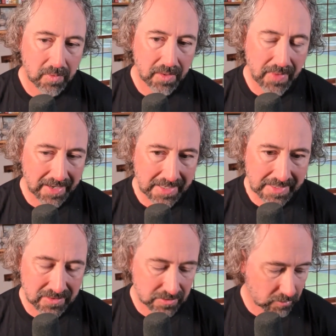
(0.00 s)
And that could
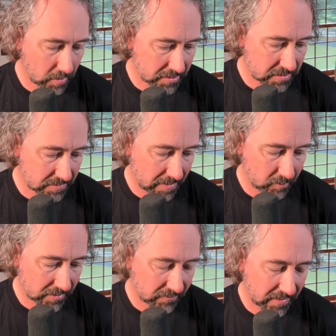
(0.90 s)
answer some questions about
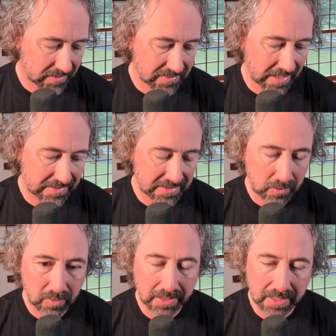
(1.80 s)
what the Fed decides that
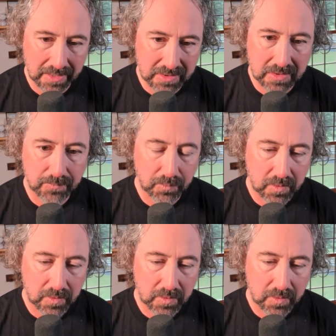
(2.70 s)
it really does